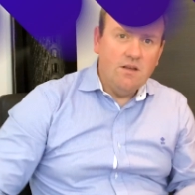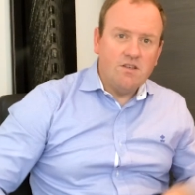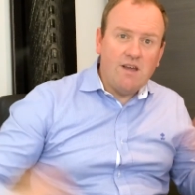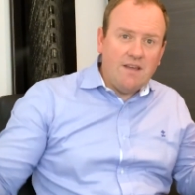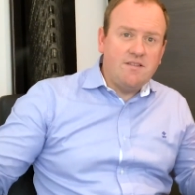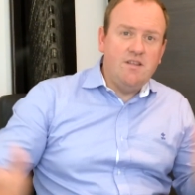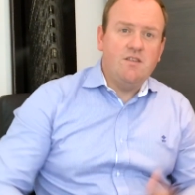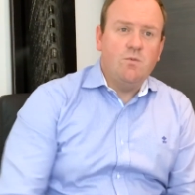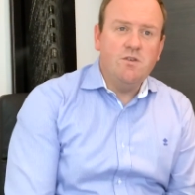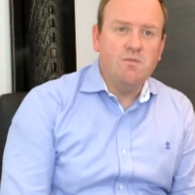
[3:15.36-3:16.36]
So guys,
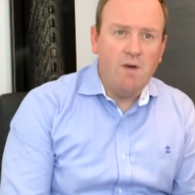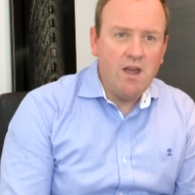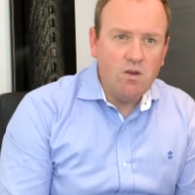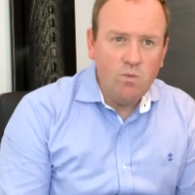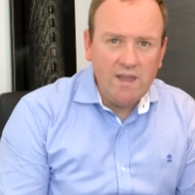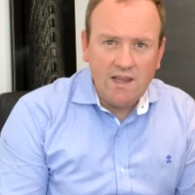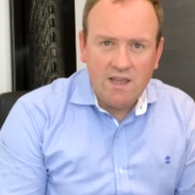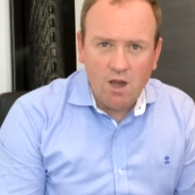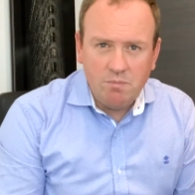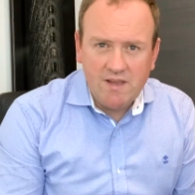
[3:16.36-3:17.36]
this was my
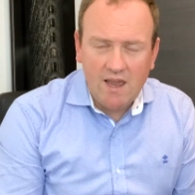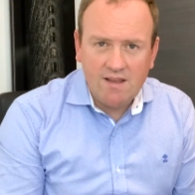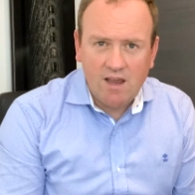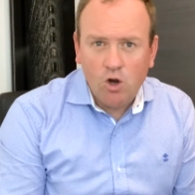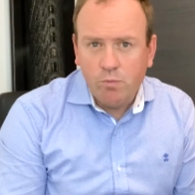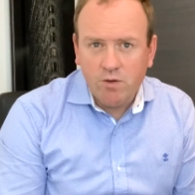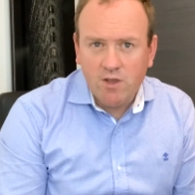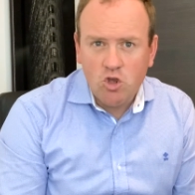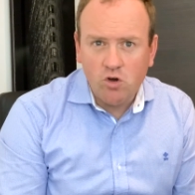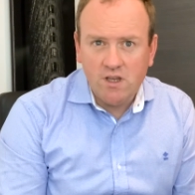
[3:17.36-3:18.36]
weekly update. I hope you
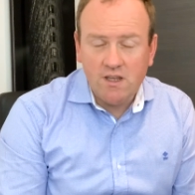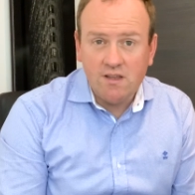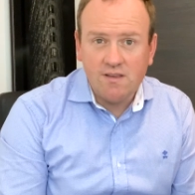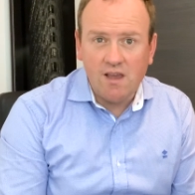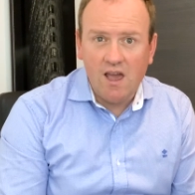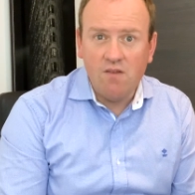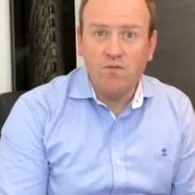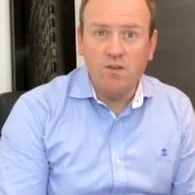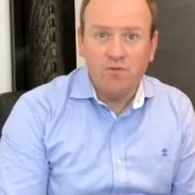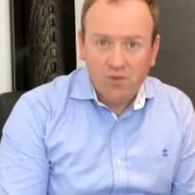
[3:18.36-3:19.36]
enjoyed it. Uh,
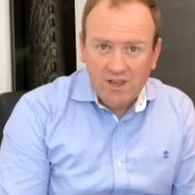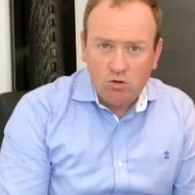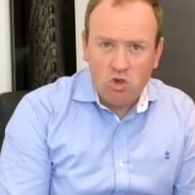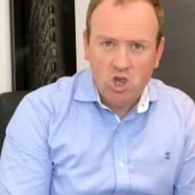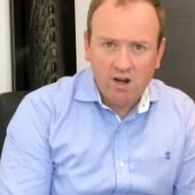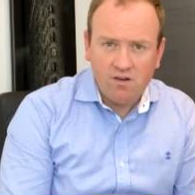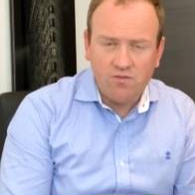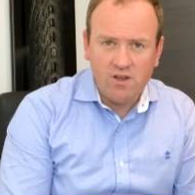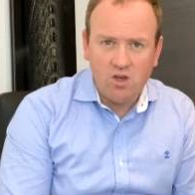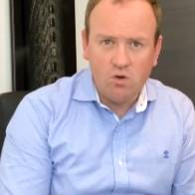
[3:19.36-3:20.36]
feel free to share the
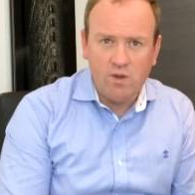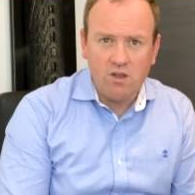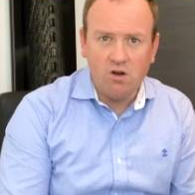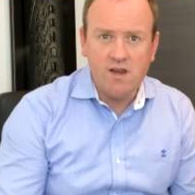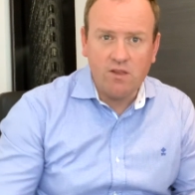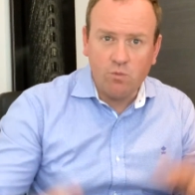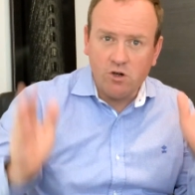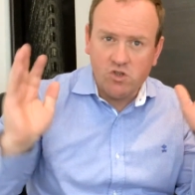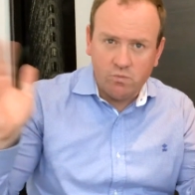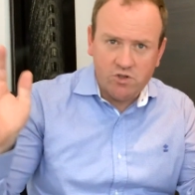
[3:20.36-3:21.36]
video with your
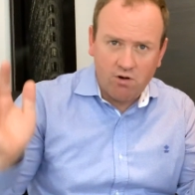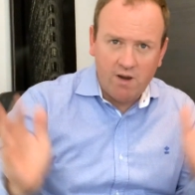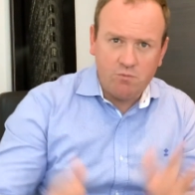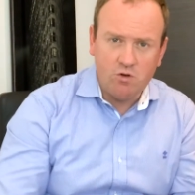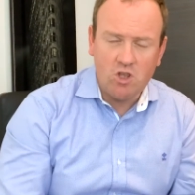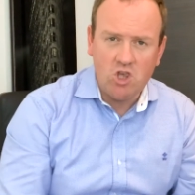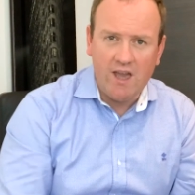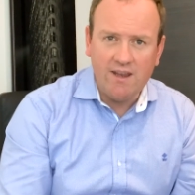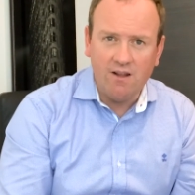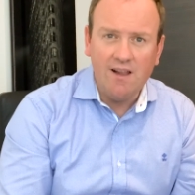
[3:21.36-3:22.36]
network, subscribe to the
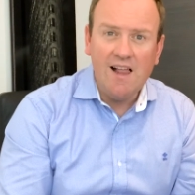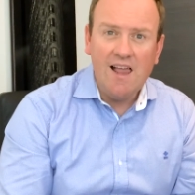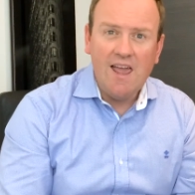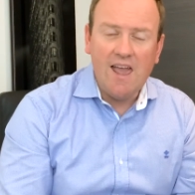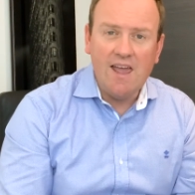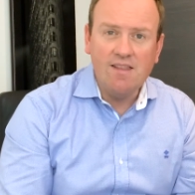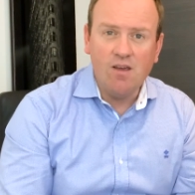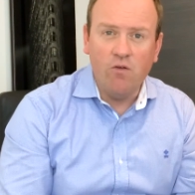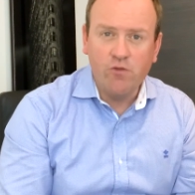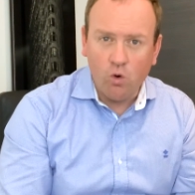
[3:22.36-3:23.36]
channel. And
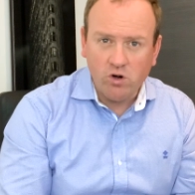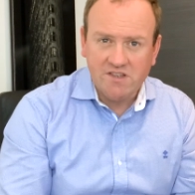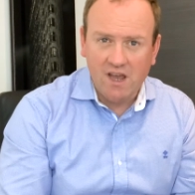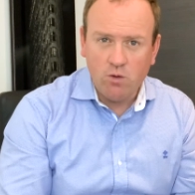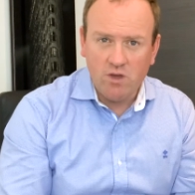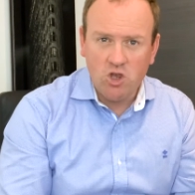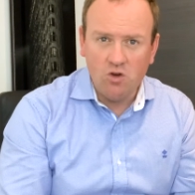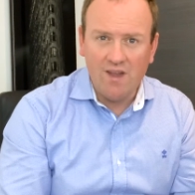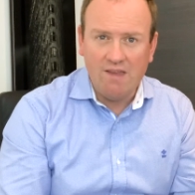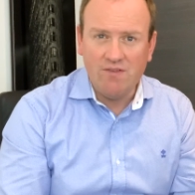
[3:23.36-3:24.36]
of course, I wish
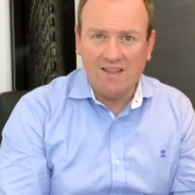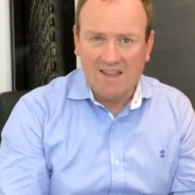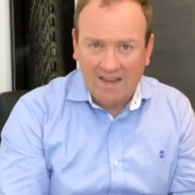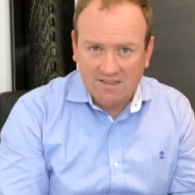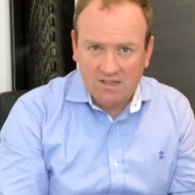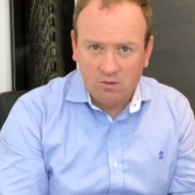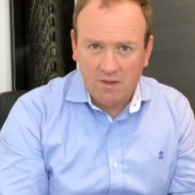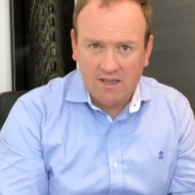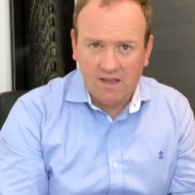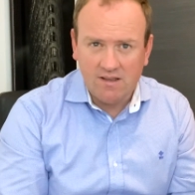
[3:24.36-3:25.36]
you a fantastic
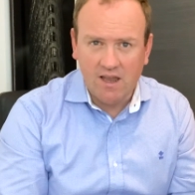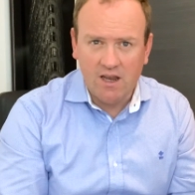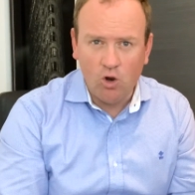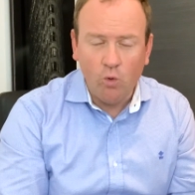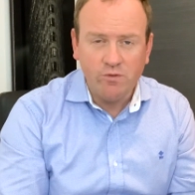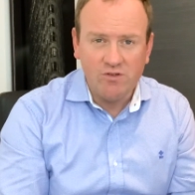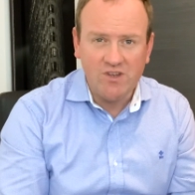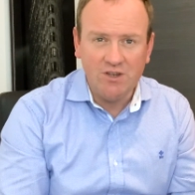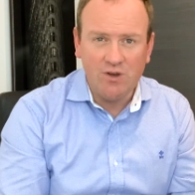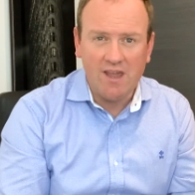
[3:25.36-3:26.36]
weekend, and I hope to
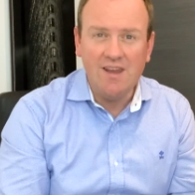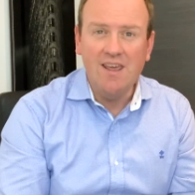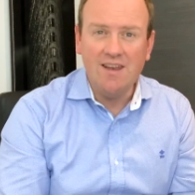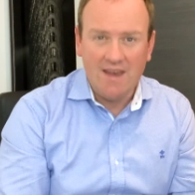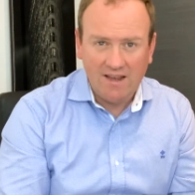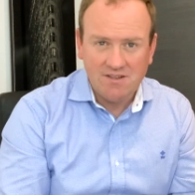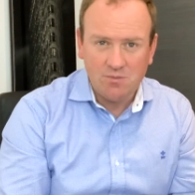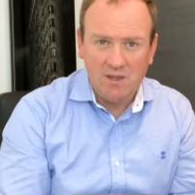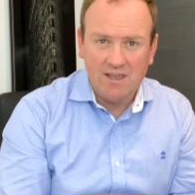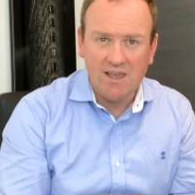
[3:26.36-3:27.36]
see you again
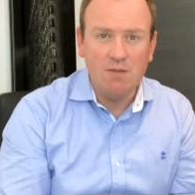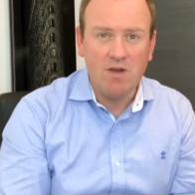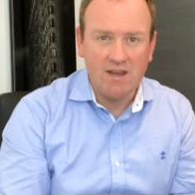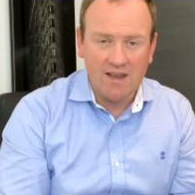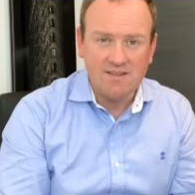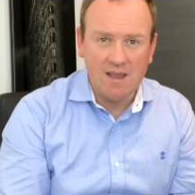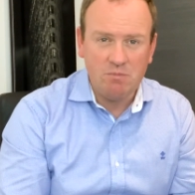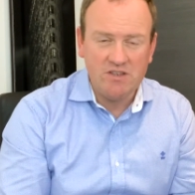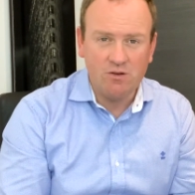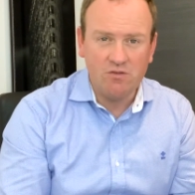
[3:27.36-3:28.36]
next week in my next
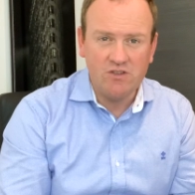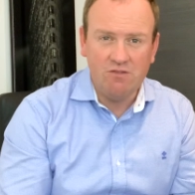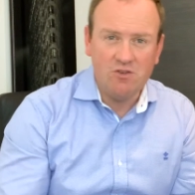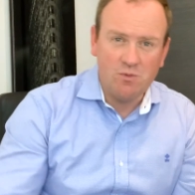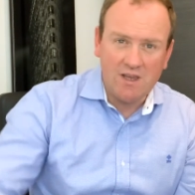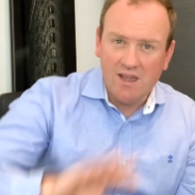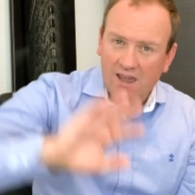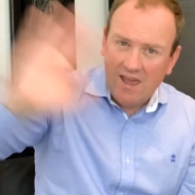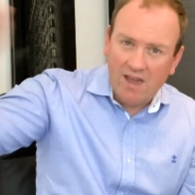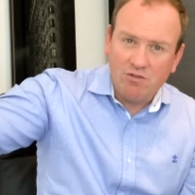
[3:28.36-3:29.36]
episode of Steven's Week.
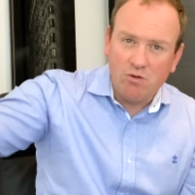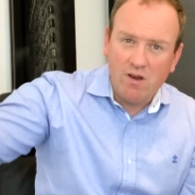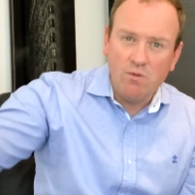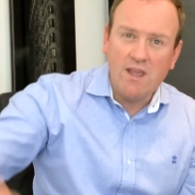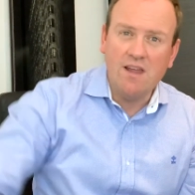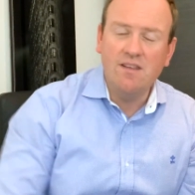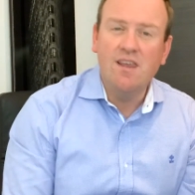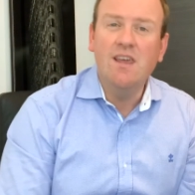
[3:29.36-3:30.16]
Have a great weekend.